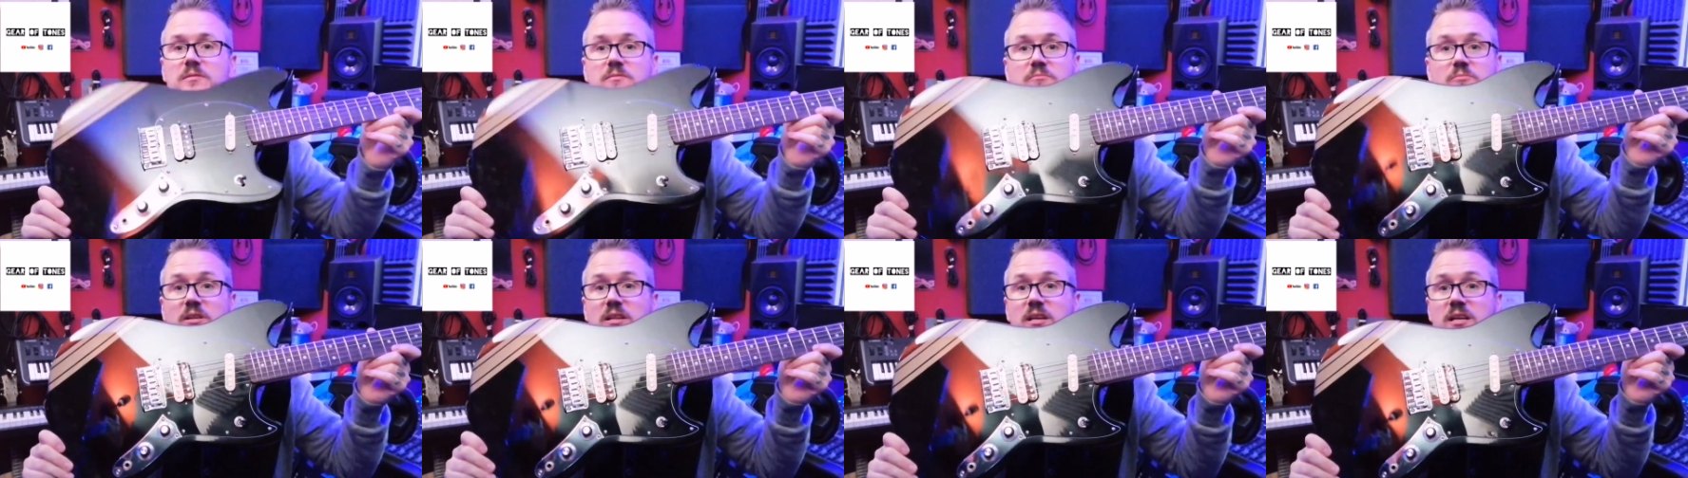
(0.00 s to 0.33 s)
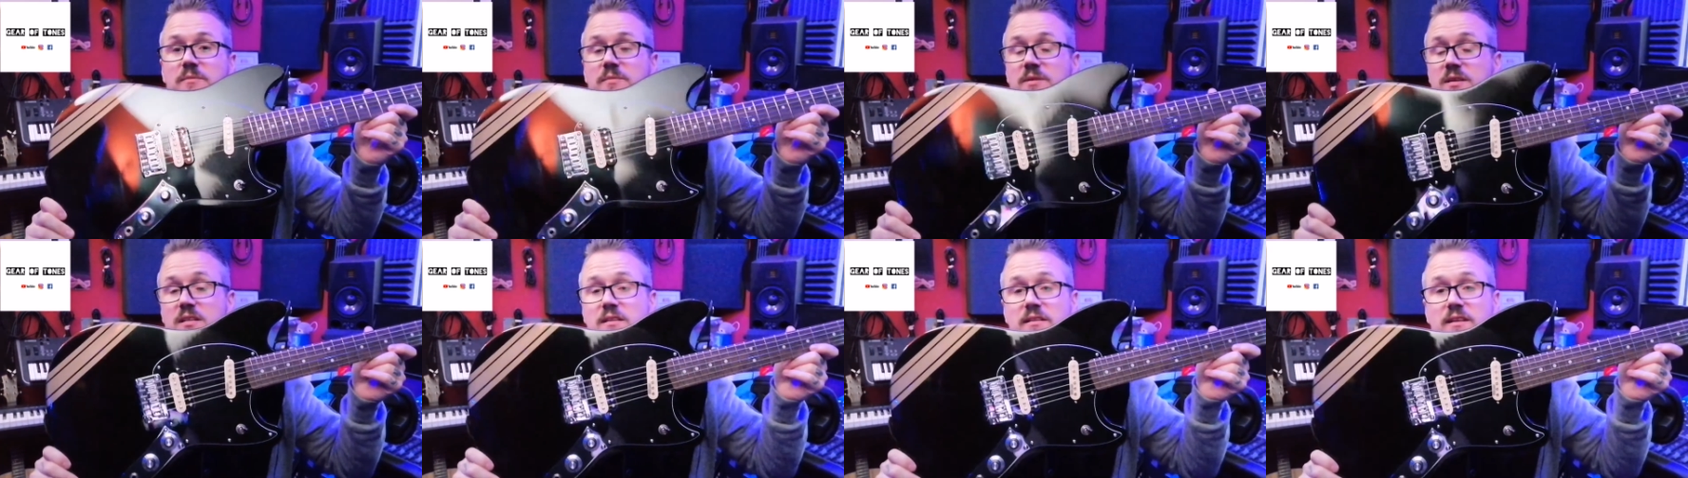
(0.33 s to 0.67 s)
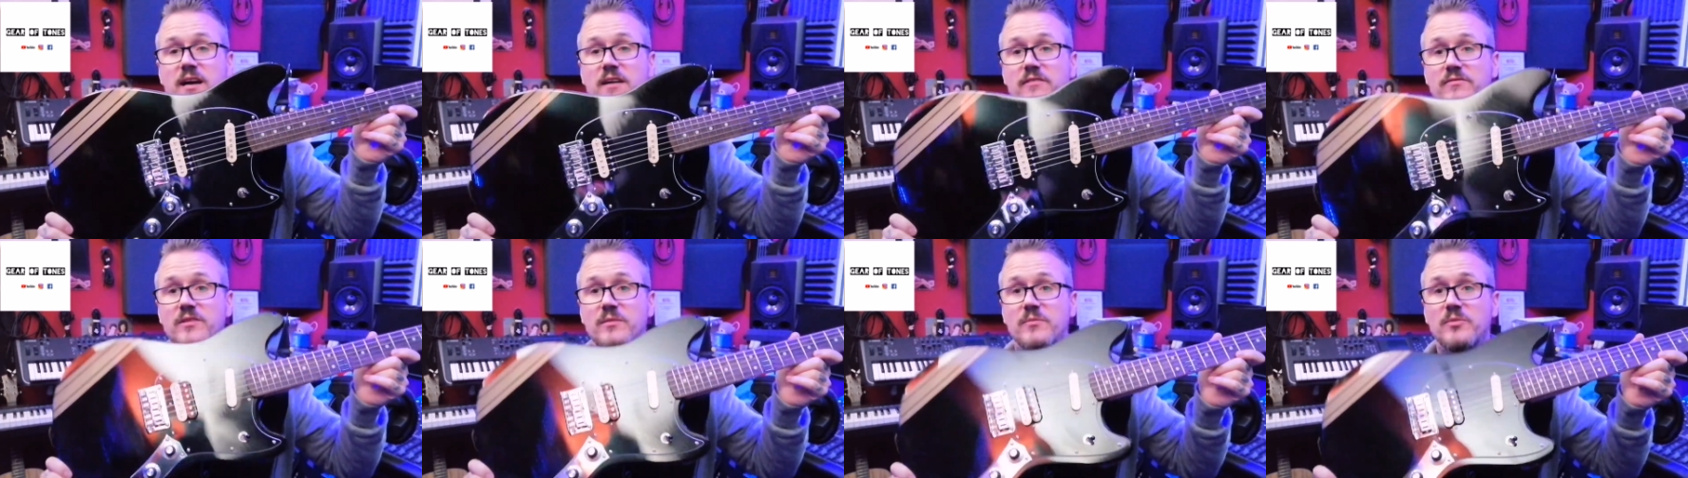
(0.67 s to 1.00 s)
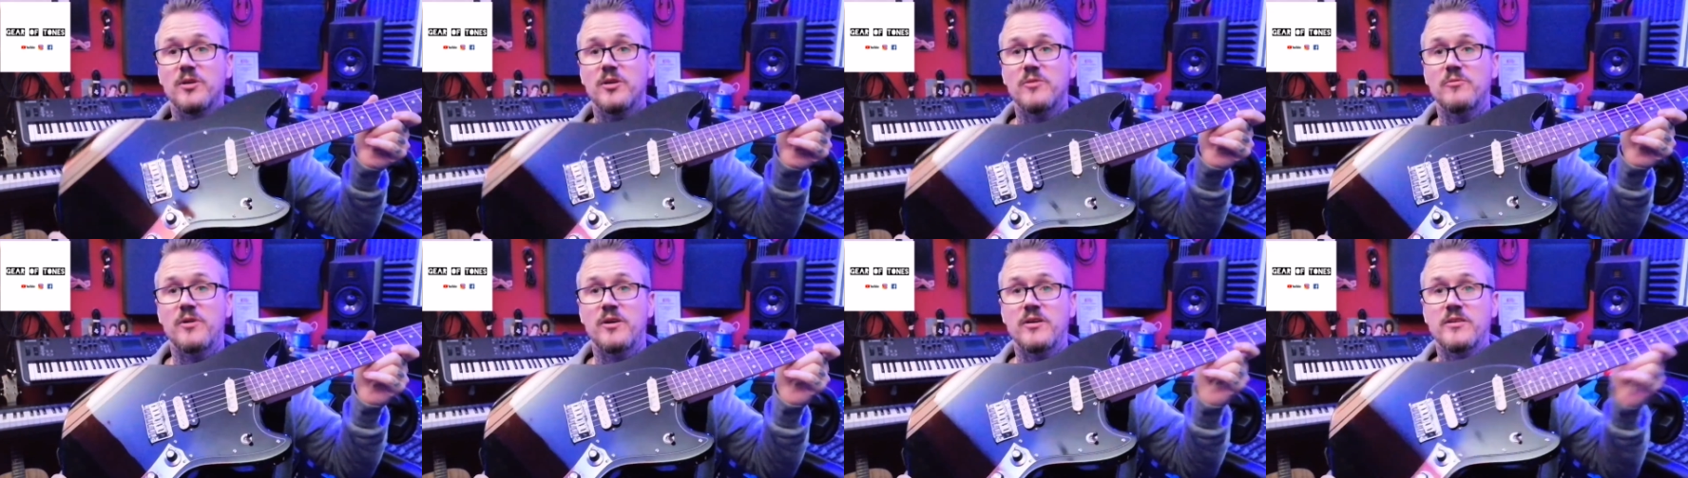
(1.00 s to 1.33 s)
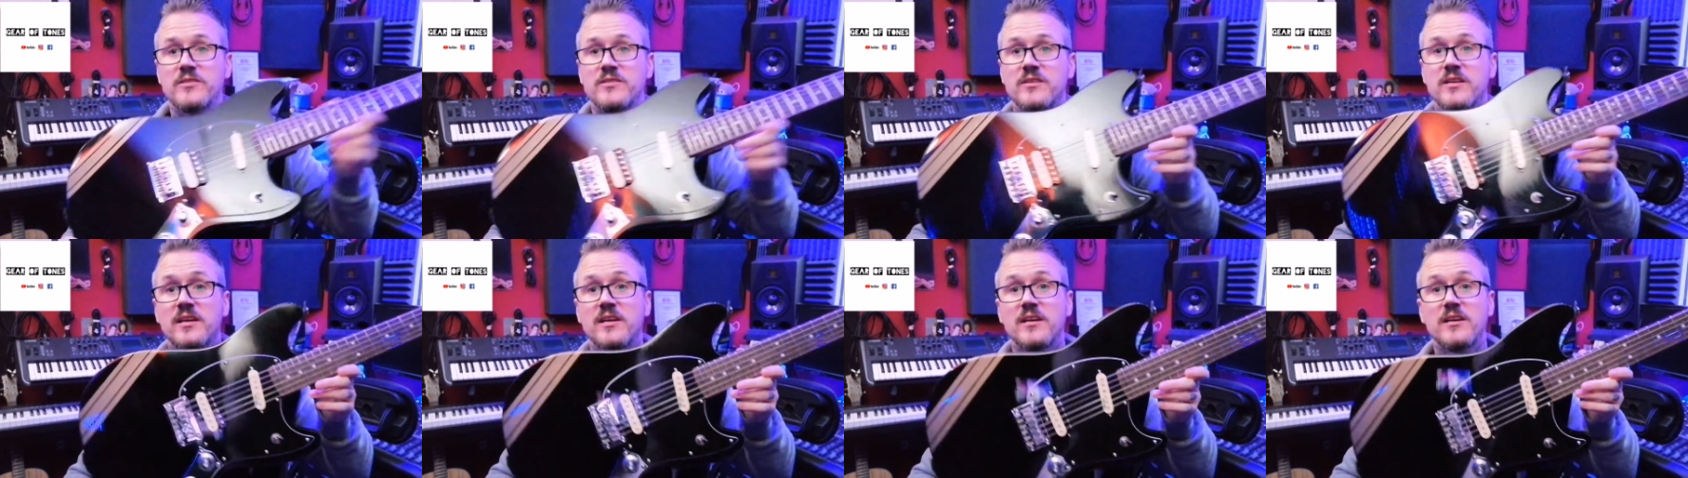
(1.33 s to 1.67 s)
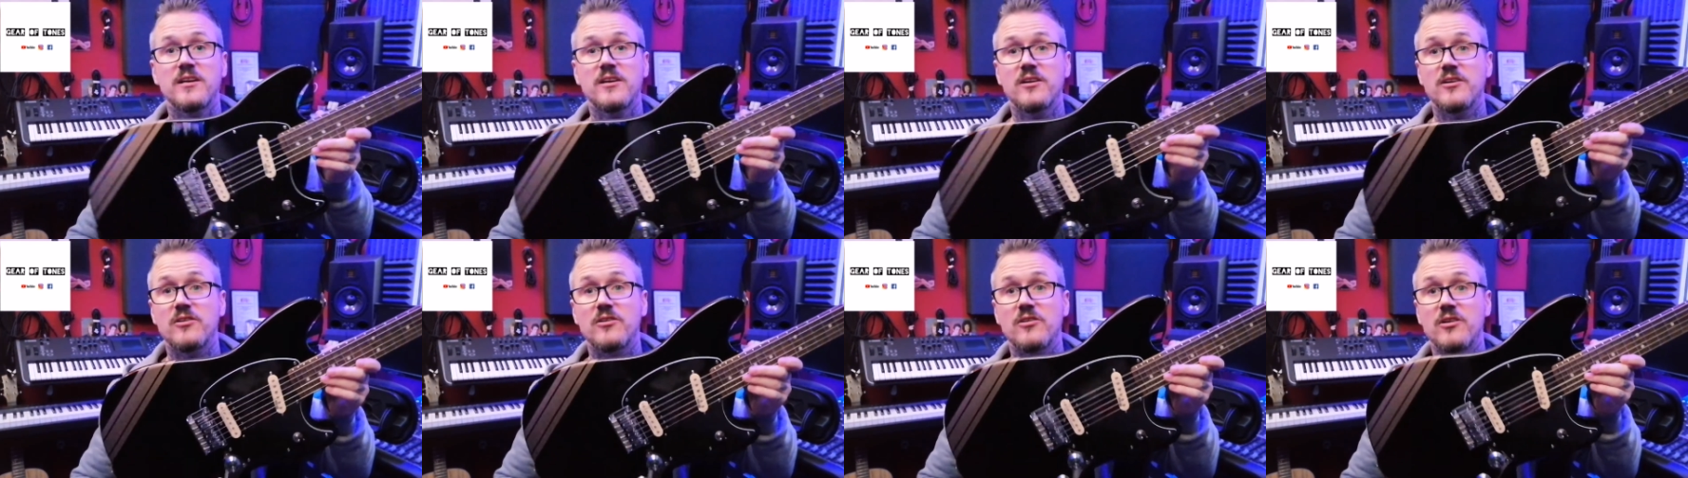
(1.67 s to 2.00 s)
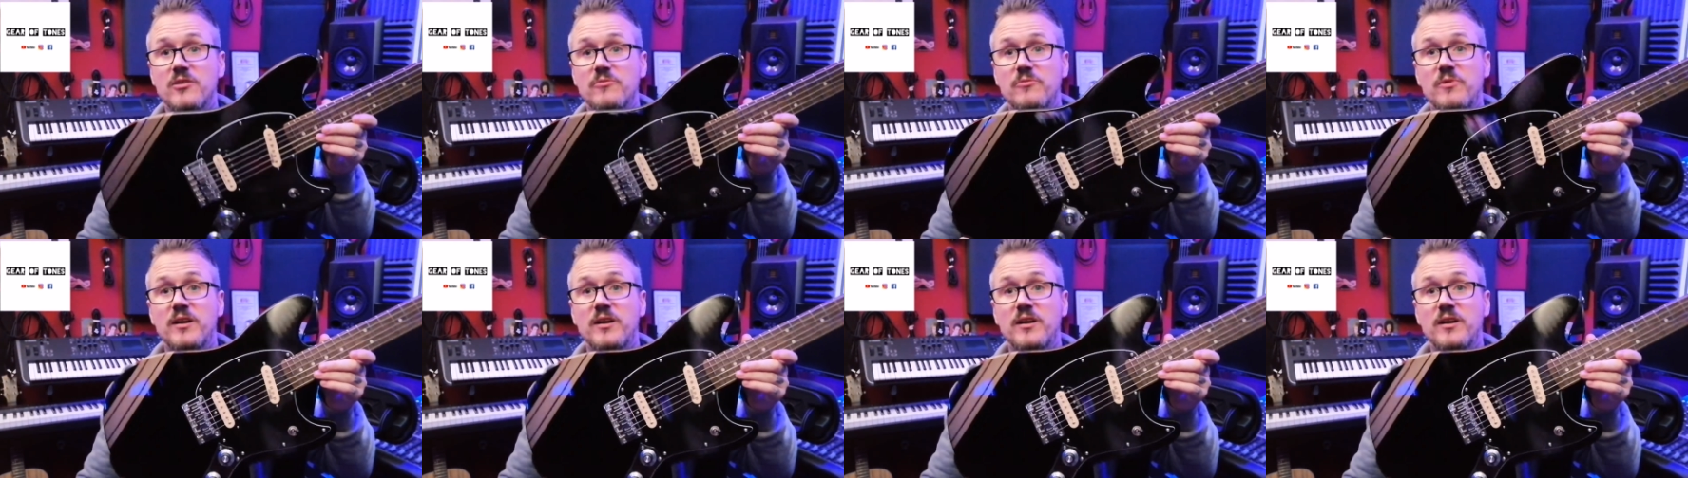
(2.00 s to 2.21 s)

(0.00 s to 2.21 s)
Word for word: whether it be the Daphne Blue one or